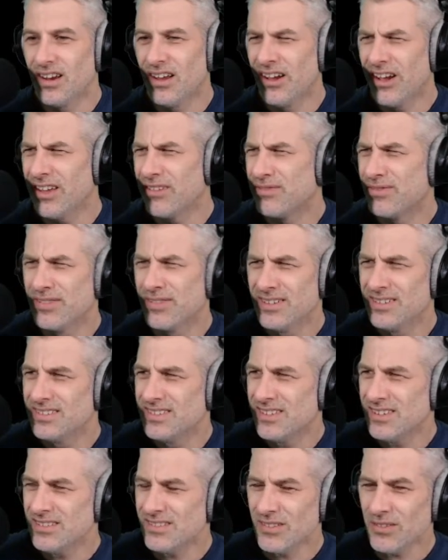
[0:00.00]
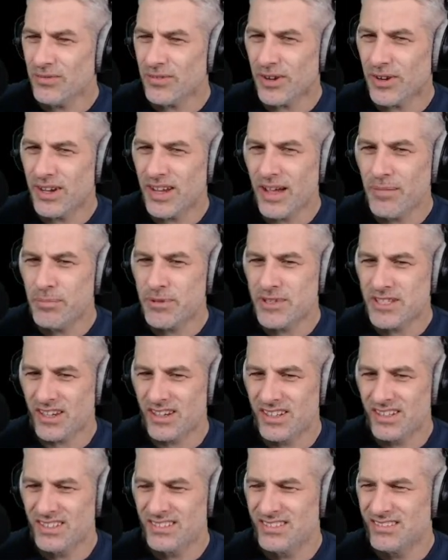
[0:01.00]
life. Not very
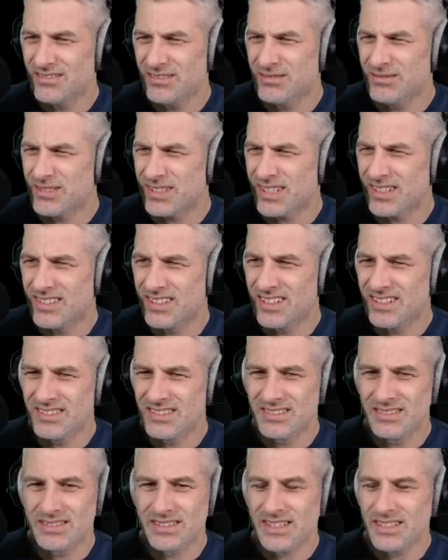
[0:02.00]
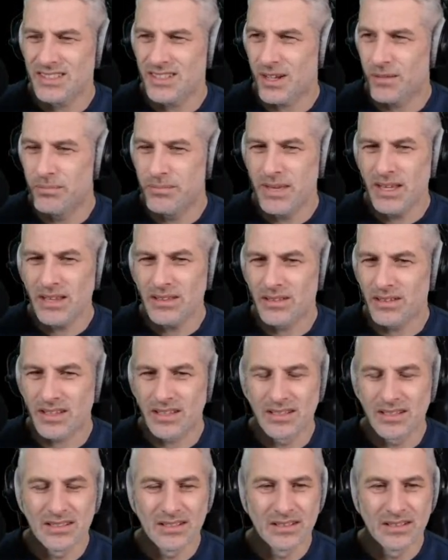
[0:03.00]
appetizing. Sounds, sounds like a milk.